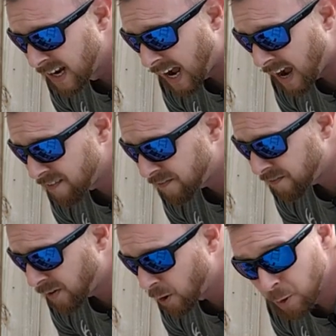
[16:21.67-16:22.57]
I've
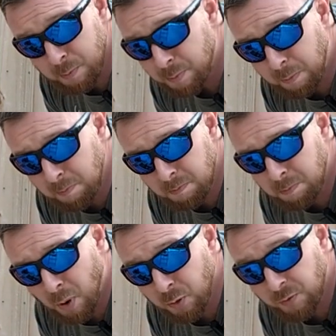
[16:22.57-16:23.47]
heard
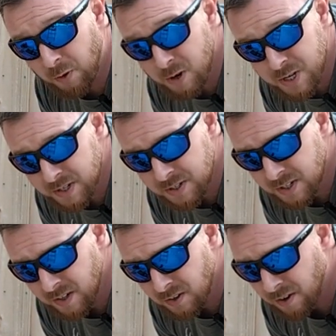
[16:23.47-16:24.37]
both versions.
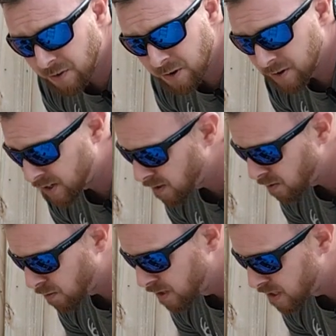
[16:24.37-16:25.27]
I've heard,
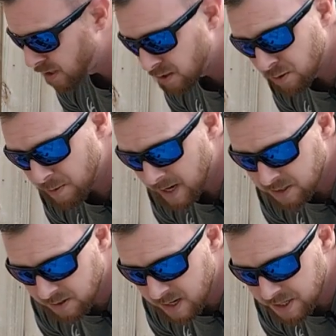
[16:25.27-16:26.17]
the reason you do a
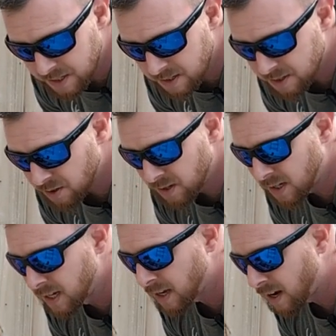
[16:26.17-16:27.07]
maceration is so you
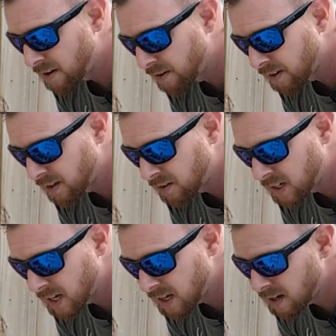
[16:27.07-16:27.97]
get everything you
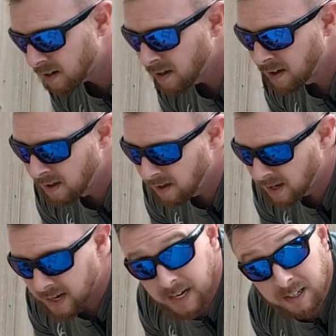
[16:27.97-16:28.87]
can
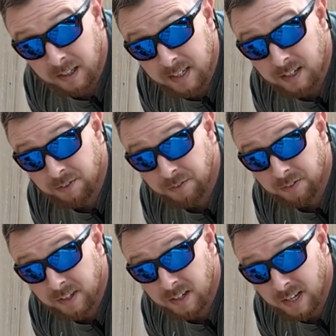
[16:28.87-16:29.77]
and leave
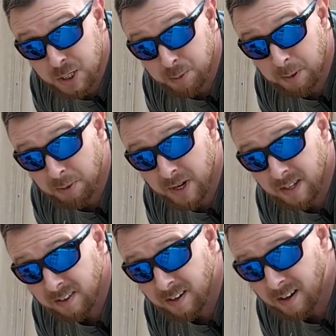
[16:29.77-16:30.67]
the nasal membrane
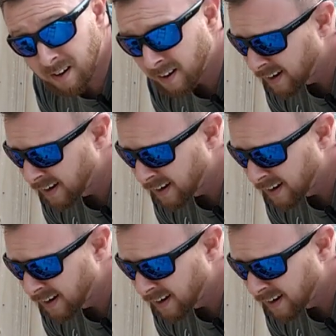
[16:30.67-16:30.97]
in there.